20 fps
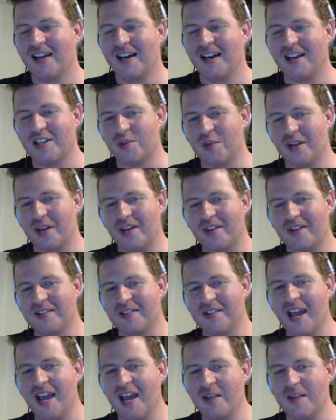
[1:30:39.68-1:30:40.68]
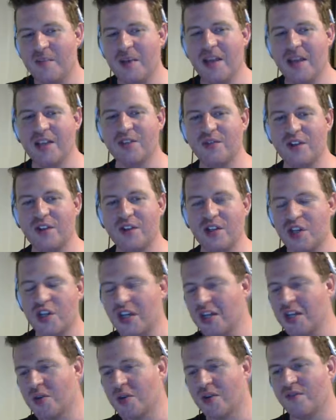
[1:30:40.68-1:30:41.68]
Tweet at us at
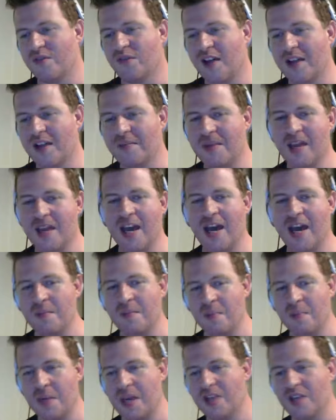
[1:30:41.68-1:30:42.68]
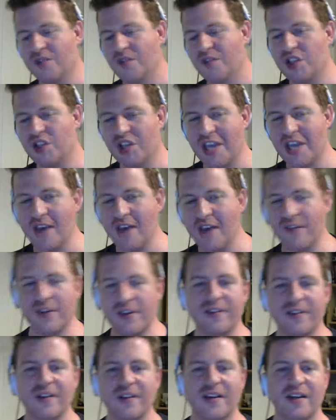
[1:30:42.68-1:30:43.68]
PSVG. You can find me at
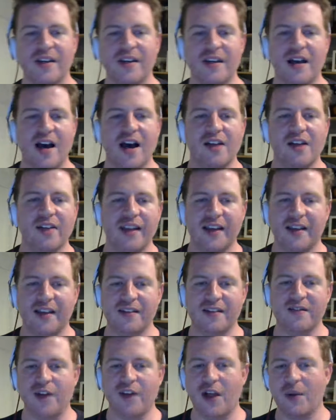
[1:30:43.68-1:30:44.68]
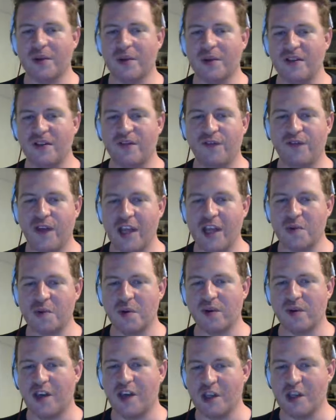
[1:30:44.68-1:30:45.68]
PSVGKevin. Like and follow us on
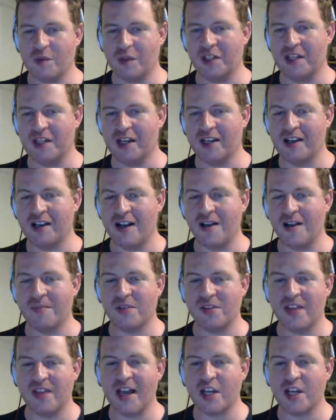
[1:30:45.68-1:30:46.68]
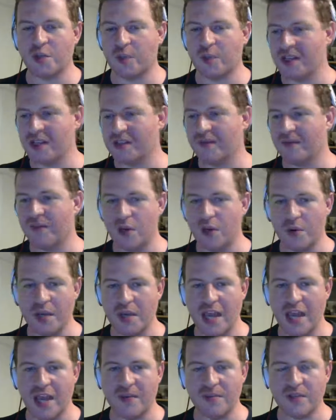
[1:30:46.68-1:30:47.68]
Facebook,
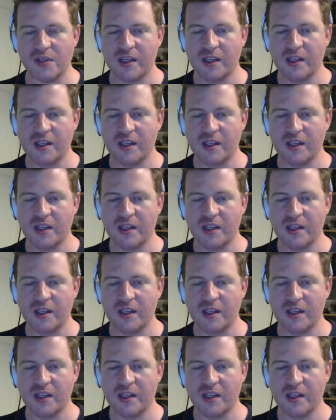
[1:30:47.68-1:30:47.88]
facebook.com/playsomevideogames.